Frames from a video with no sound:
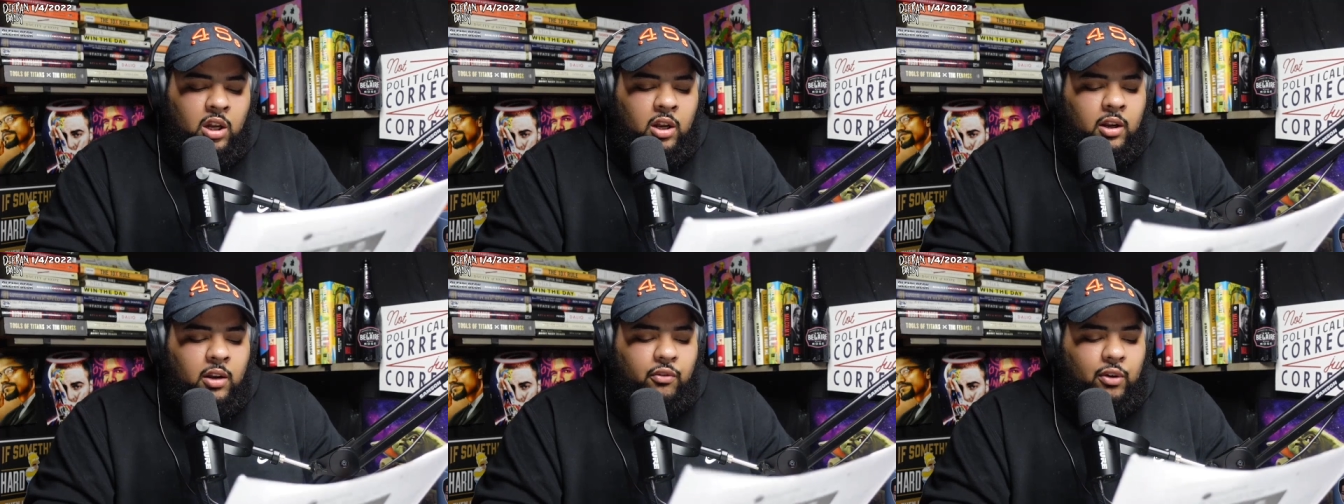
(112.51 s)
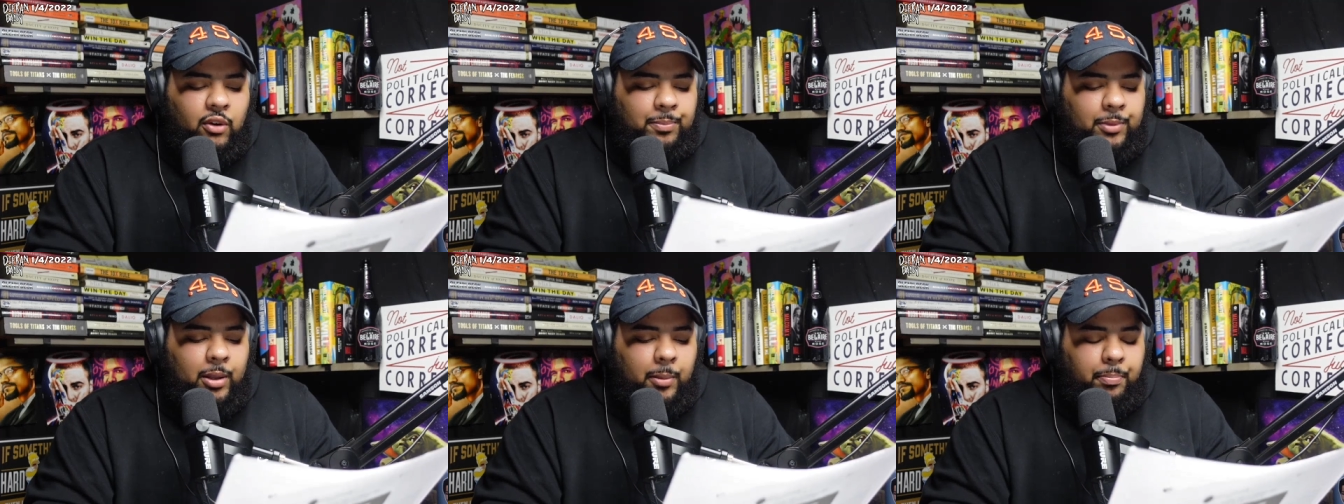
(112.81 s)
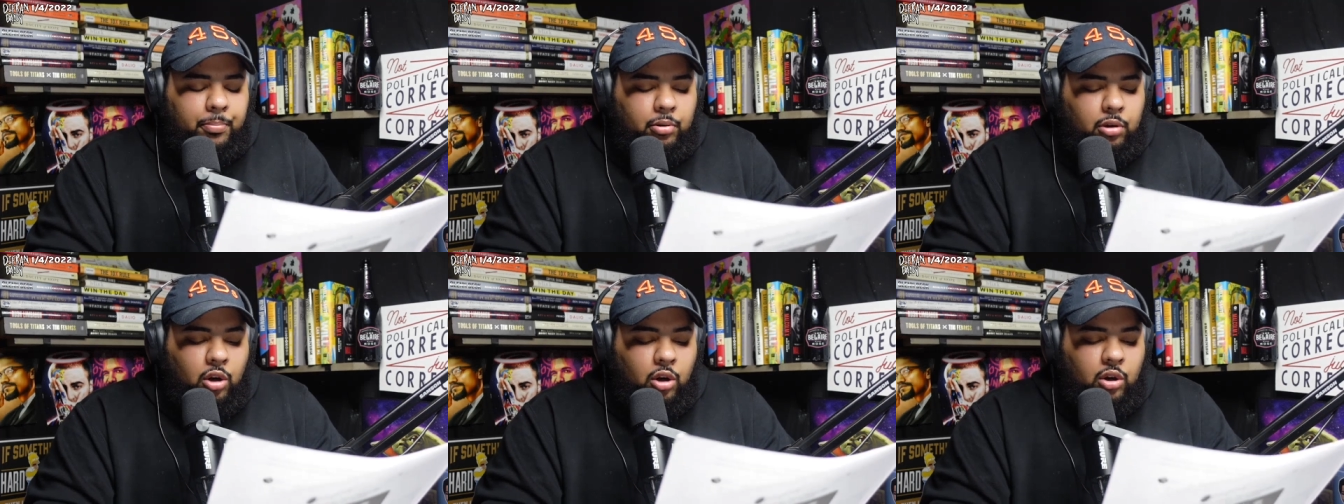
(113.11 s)
from the
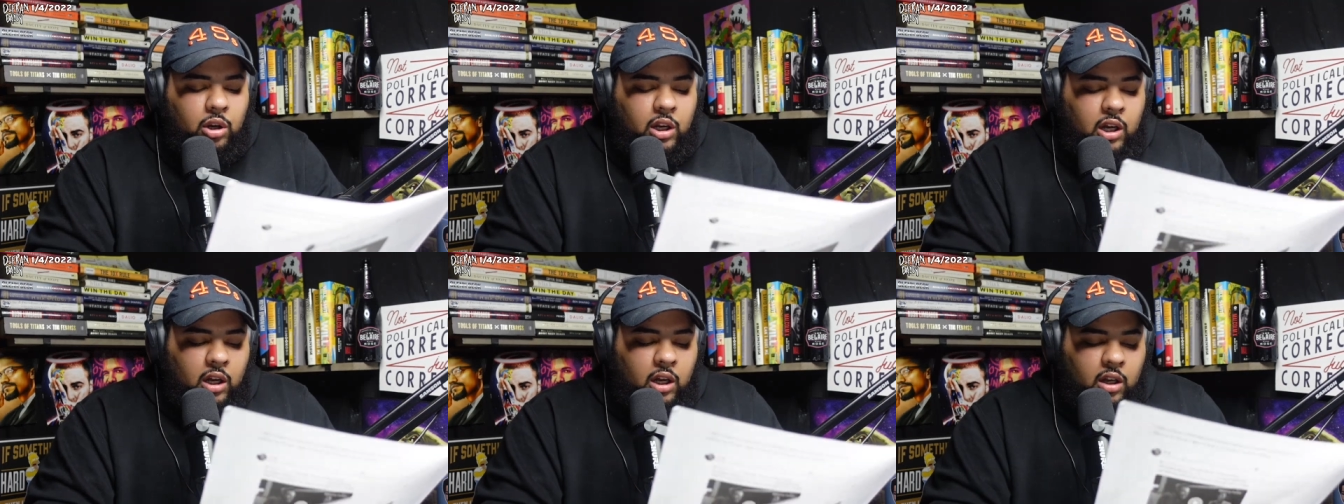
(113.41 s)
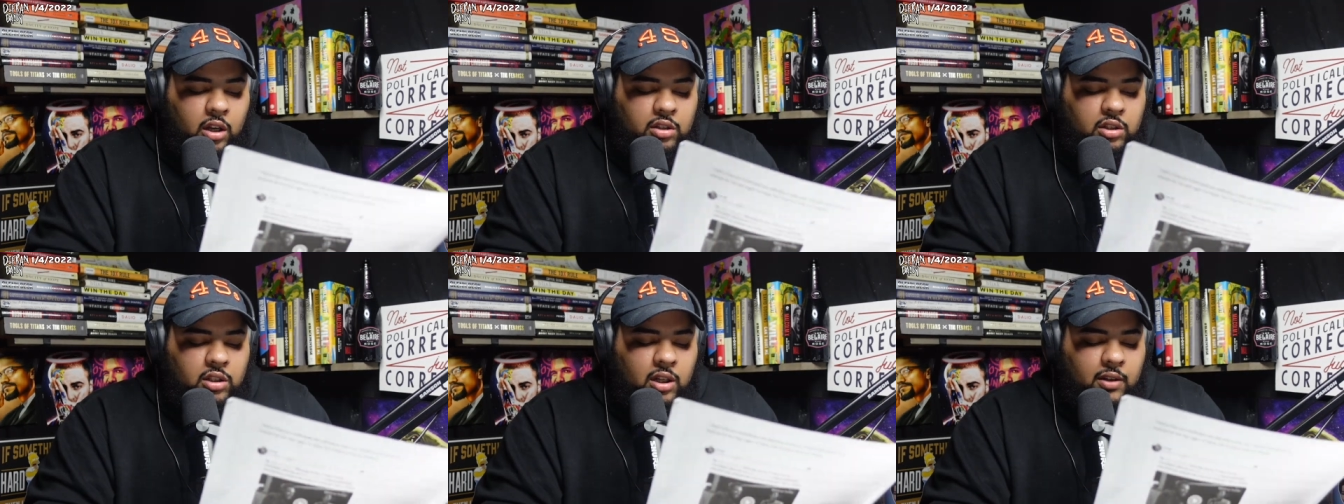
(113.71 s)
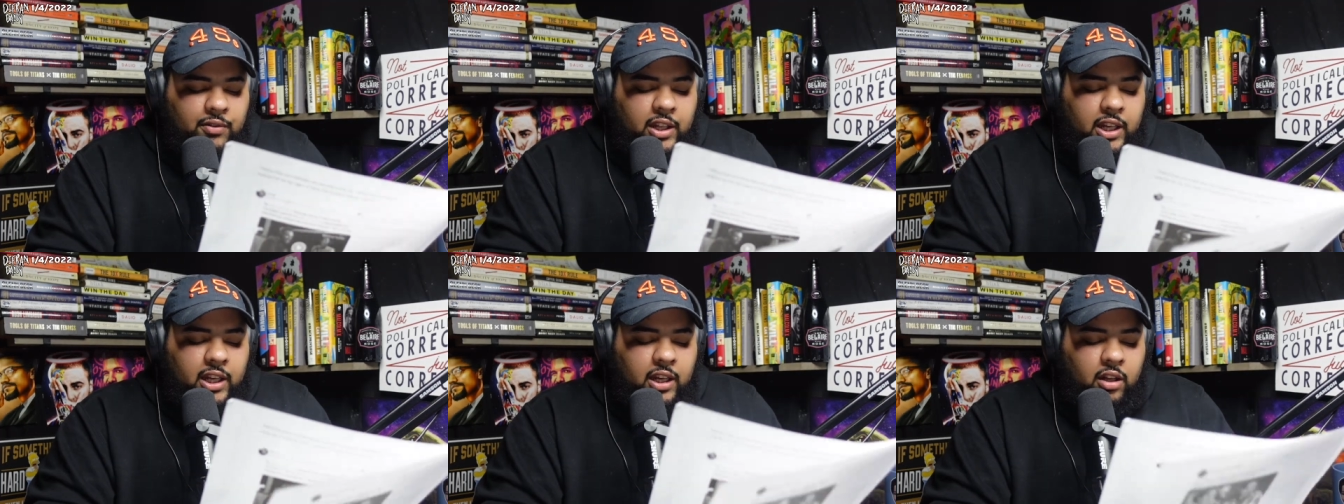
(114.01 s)
Protocols of
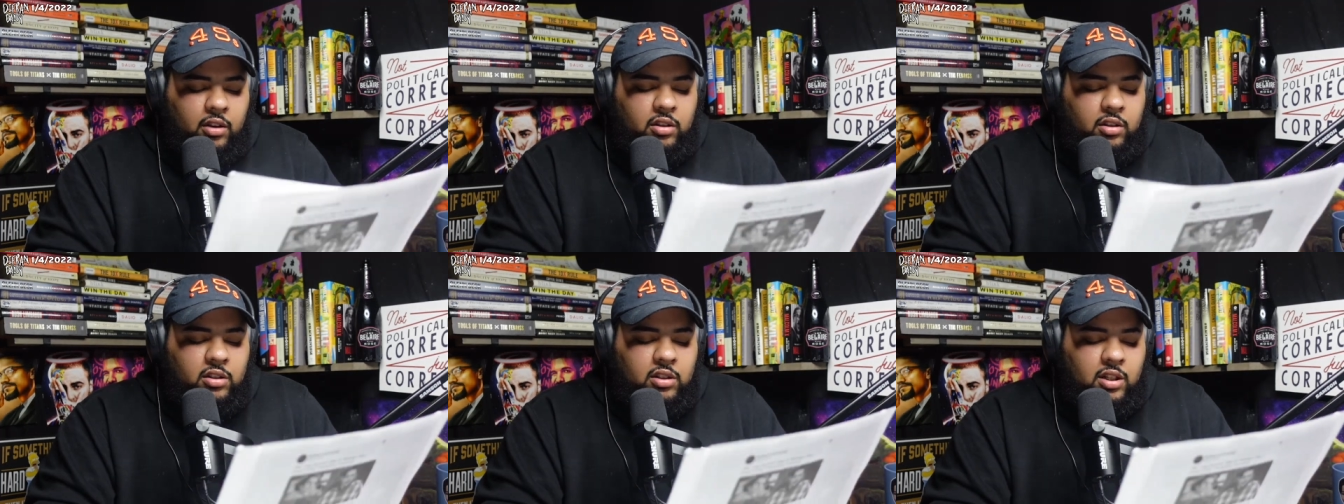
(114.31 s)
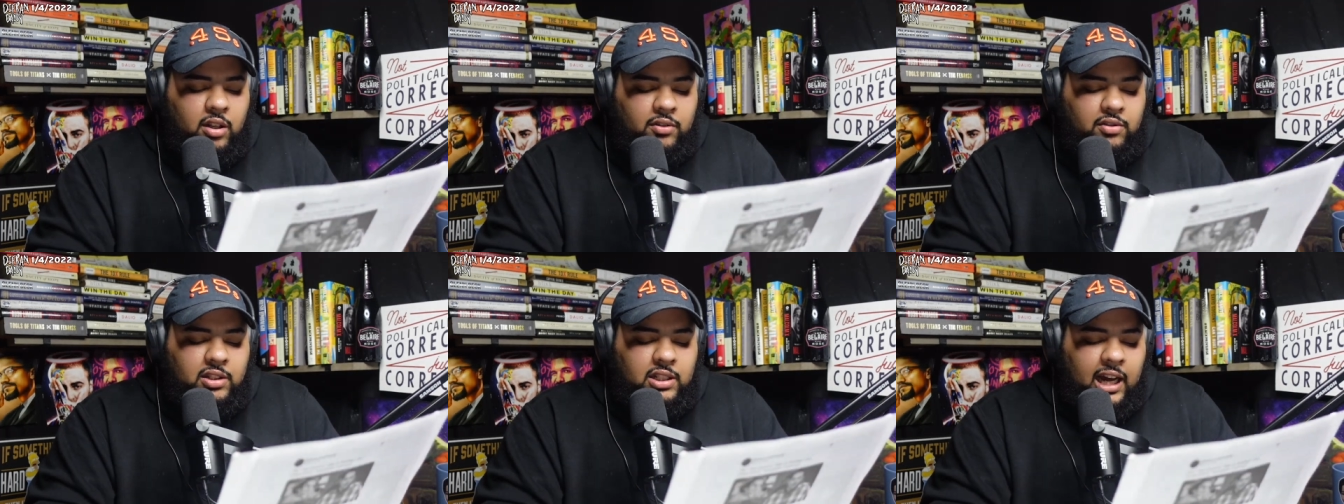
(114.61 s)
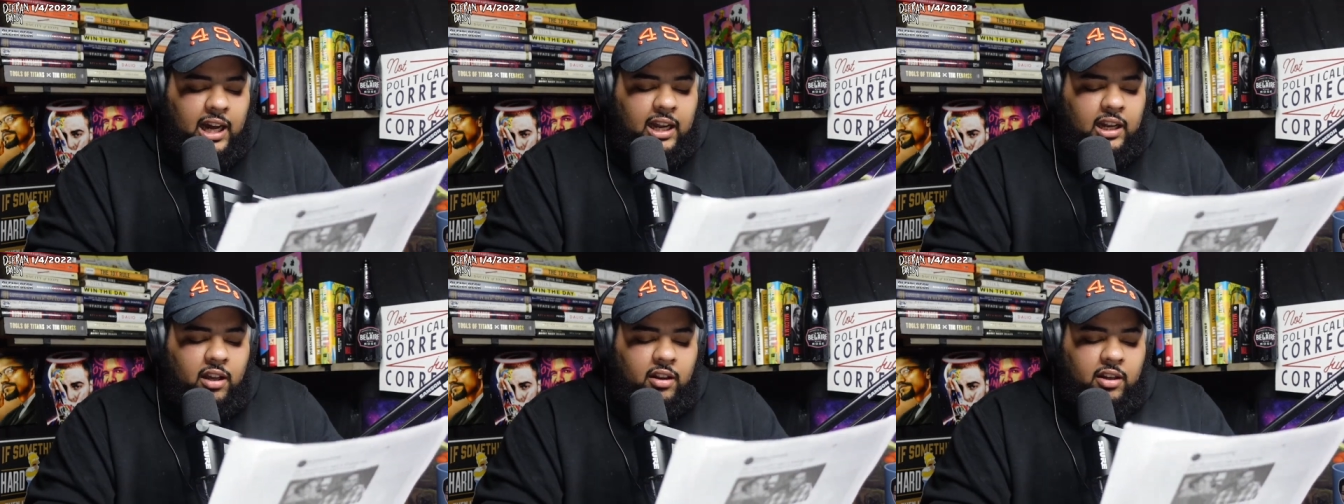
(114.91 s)
the Elders of
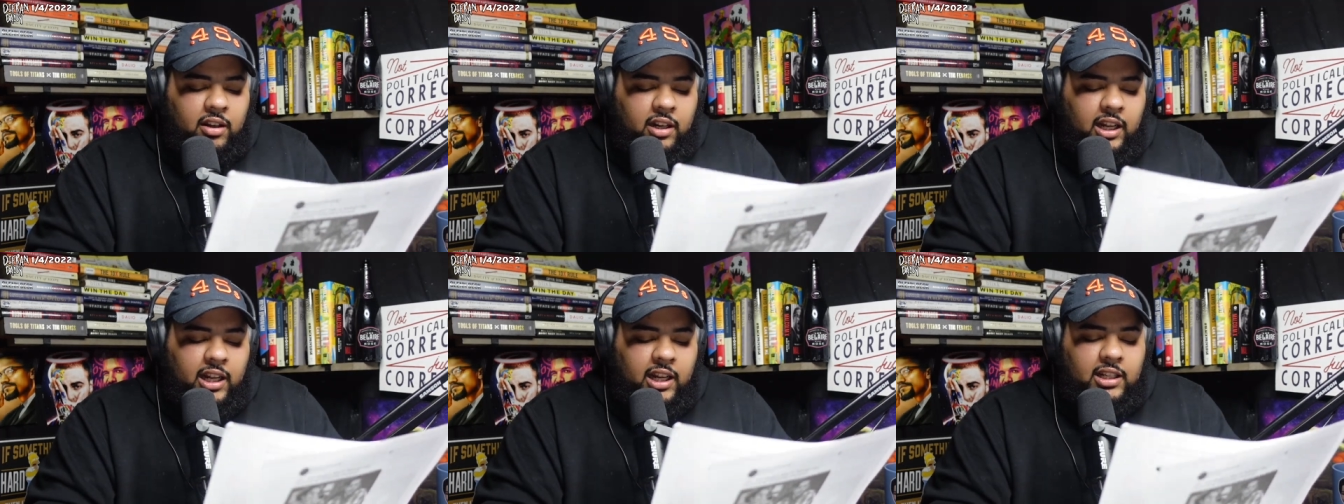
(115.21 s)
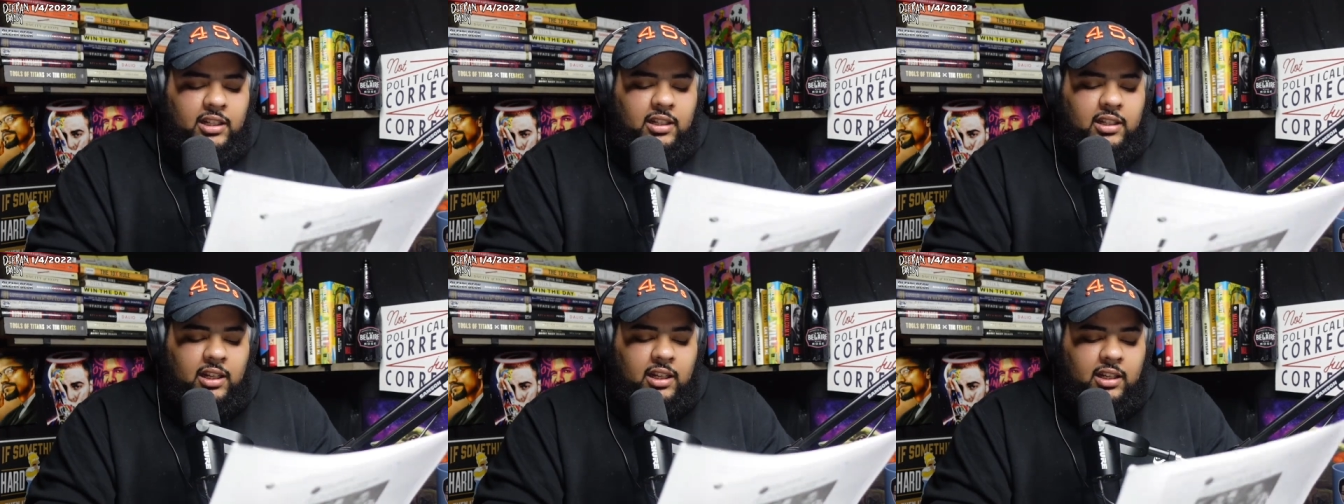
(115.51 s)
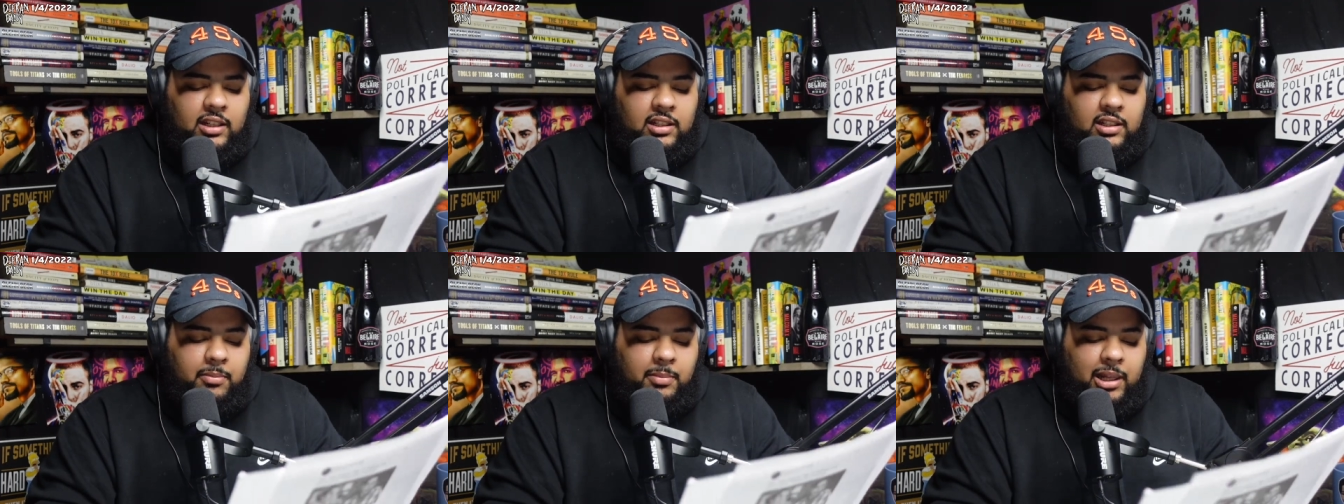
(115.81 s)
Zion, an
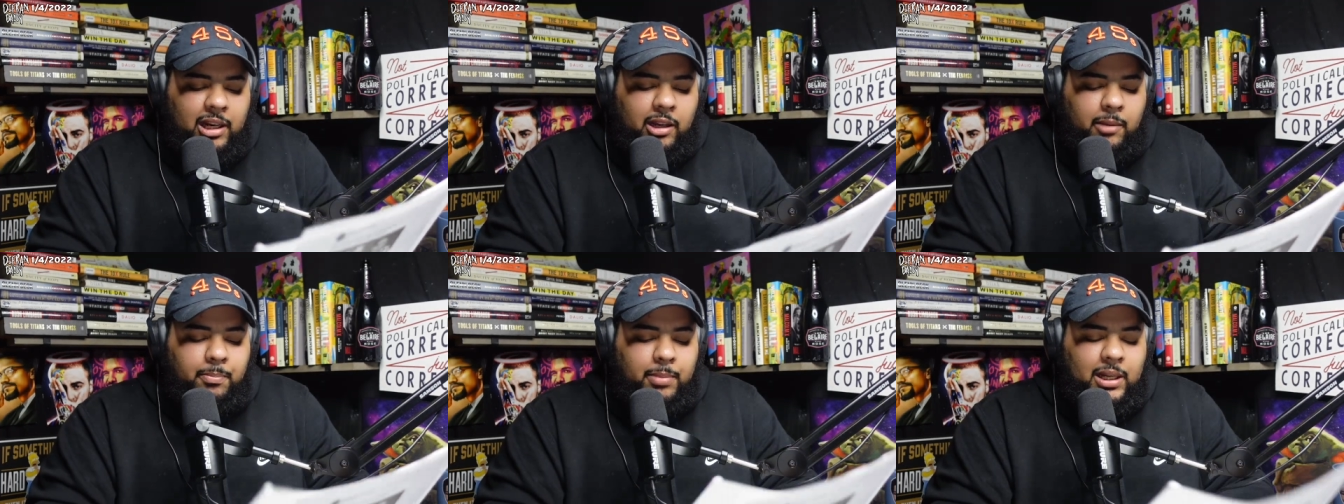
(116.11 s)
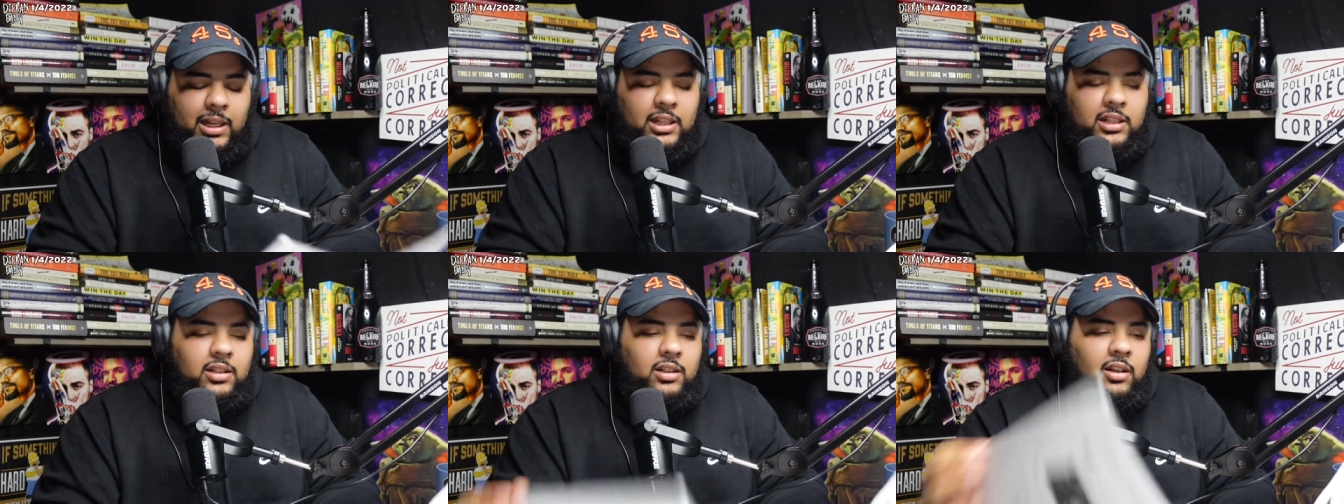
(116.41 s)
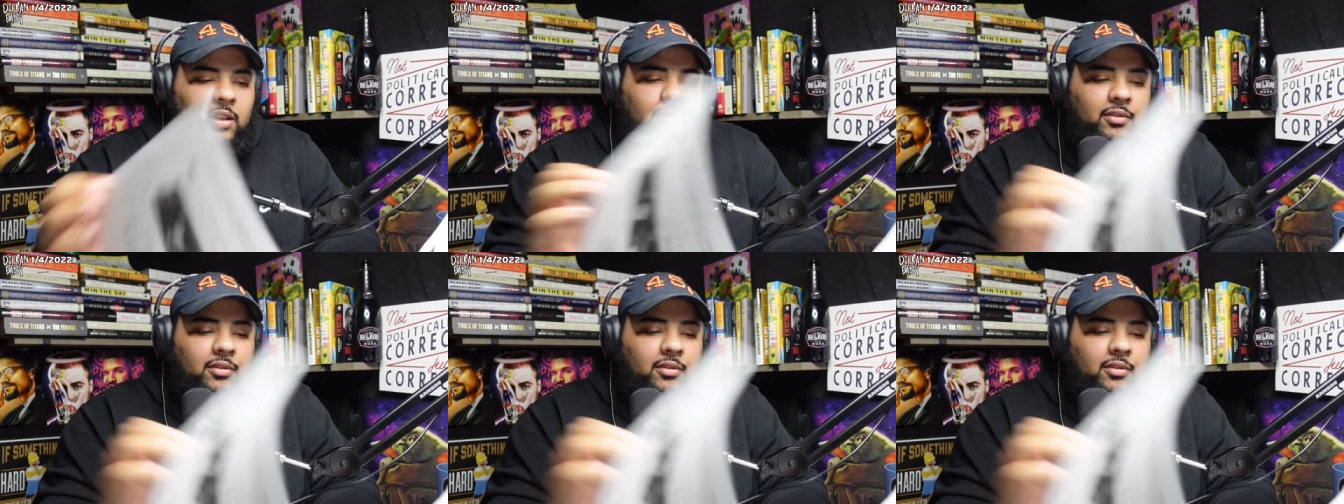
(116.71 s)
anti-Semitic piece of